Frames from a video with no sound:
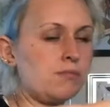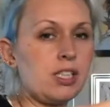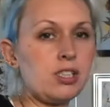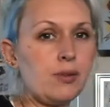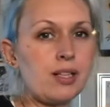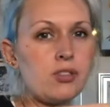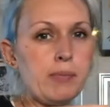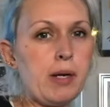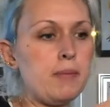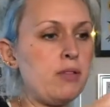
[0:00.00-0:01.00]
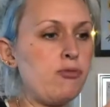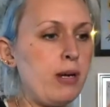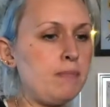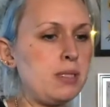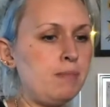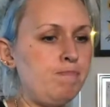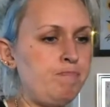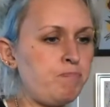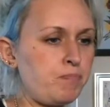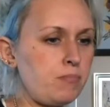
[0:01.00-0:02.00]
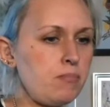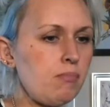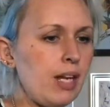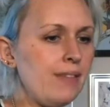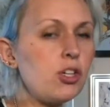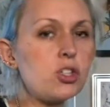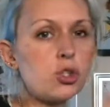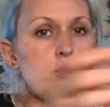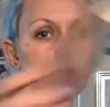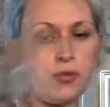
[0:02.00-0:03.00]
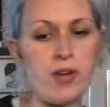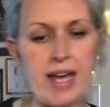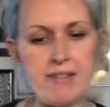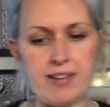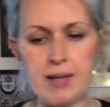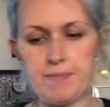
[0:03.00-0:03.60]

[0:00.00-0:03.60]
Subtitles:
do actually remind me of ribs. They've got a good flavour.